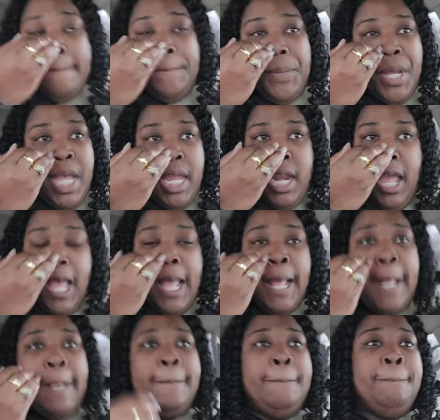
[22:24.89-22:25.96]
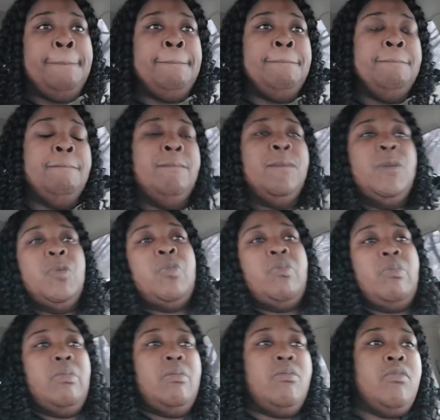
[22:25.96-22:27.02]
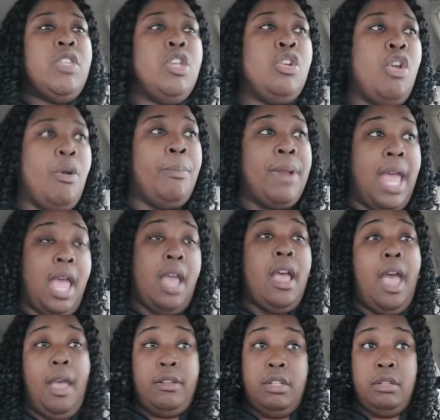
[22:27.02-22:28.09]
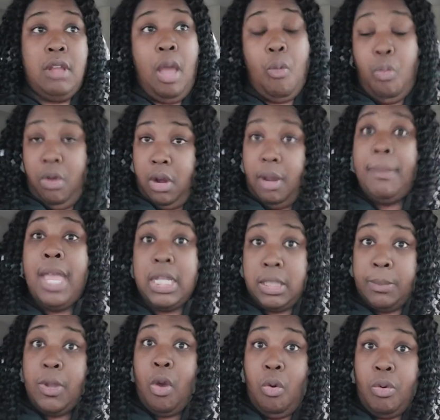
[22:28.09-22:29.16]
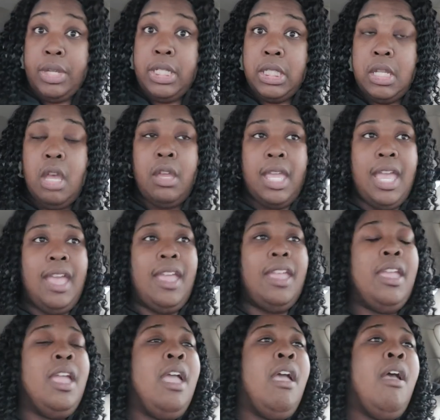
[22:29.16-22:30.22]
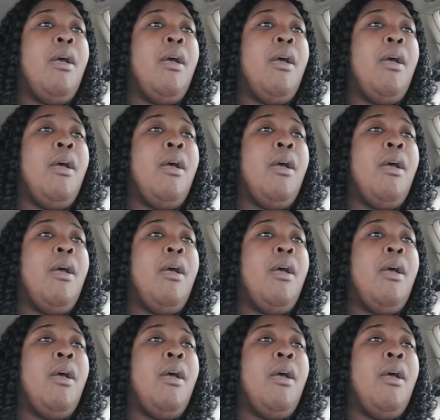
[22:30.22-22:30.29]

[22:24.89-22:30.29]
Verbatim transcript: But um, you know, but I I, I want to make some coins, okay.